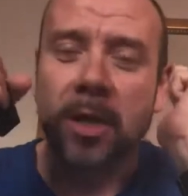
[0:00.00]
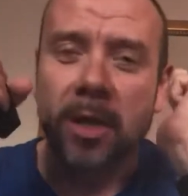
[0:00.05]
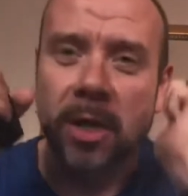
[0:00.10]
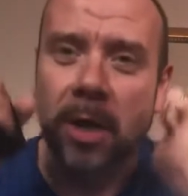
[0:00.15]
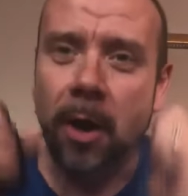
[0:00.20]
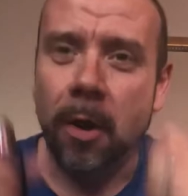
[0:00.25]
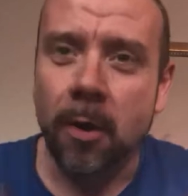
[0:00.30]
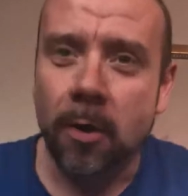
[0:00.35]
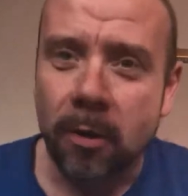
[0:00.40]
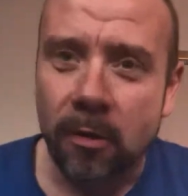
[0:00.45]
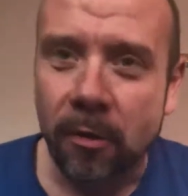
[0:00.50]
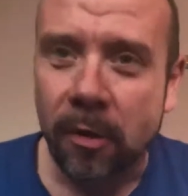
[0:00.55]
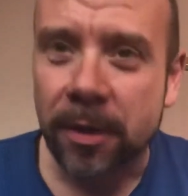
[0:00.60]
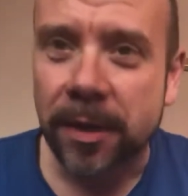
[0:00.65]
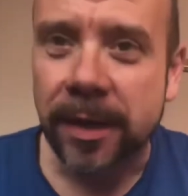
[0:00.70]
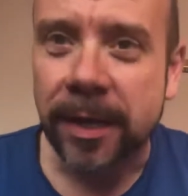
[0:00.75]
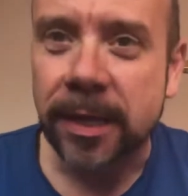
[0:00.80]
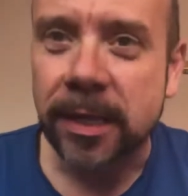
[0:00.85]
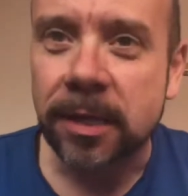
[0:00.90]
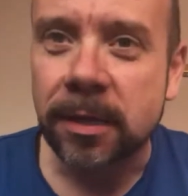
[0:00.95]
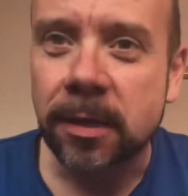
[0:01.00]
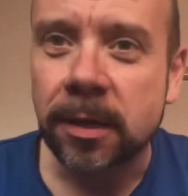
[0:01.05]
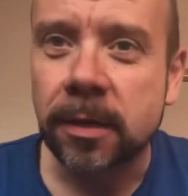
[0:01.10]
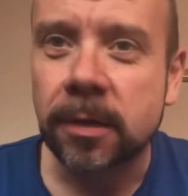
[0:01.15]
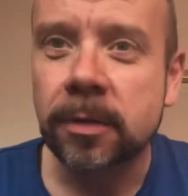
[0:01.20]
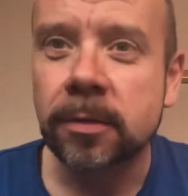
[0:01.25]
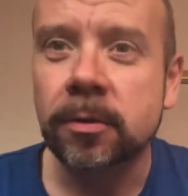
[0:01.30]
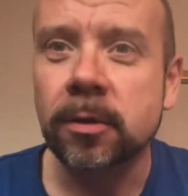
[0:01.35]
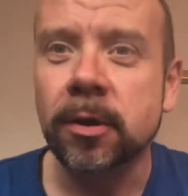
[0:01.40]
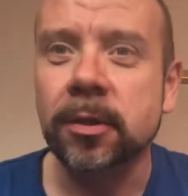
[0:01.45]
Cola on the
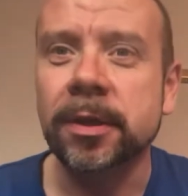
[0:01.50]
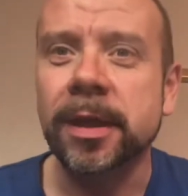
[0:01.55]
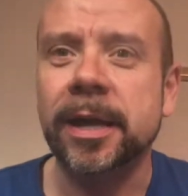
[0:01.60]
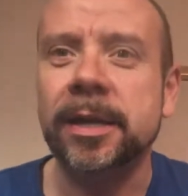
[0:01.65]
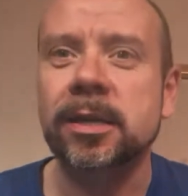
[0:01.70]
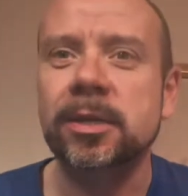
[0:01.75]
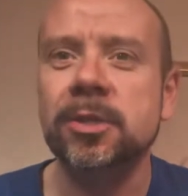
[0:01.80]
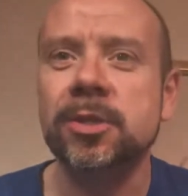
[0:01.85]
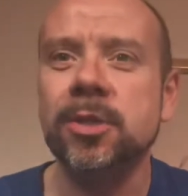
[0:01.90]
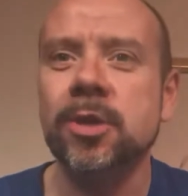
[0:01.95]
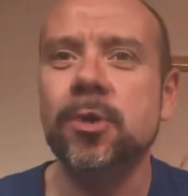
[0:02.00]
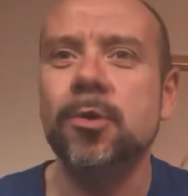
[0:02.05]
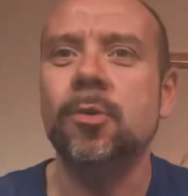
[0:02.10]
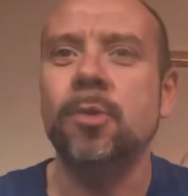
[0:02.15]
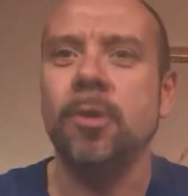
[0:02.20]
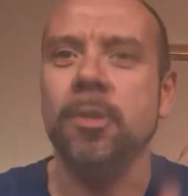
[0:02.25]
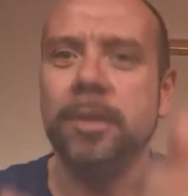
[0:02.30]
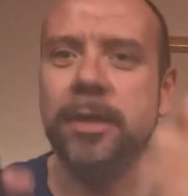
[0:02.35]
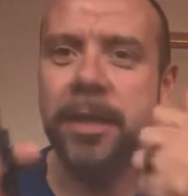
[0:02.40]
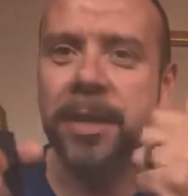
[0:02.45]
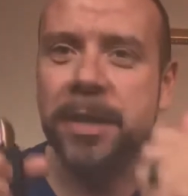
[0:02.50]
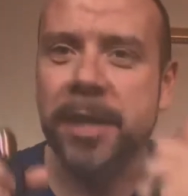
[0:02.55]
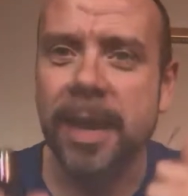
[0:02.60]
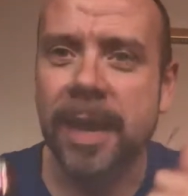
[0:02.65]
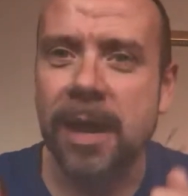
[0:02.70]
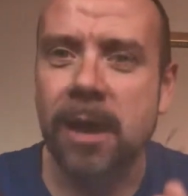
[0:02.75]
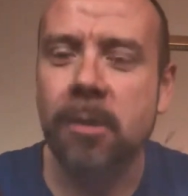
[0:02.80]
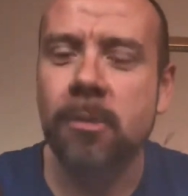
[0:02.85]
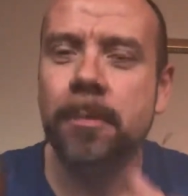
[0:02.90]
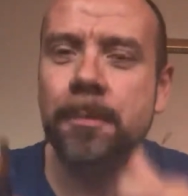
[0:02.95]
on that toot, on the
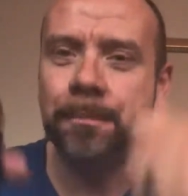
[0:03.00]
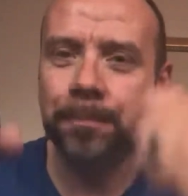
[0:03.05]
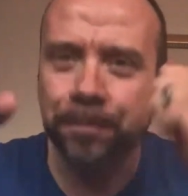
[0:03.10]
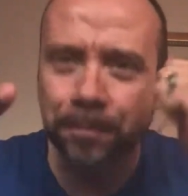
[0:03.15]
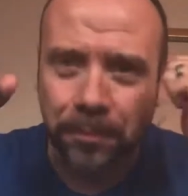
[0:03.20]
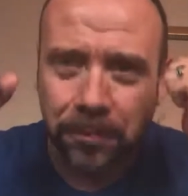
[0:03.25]
inhale.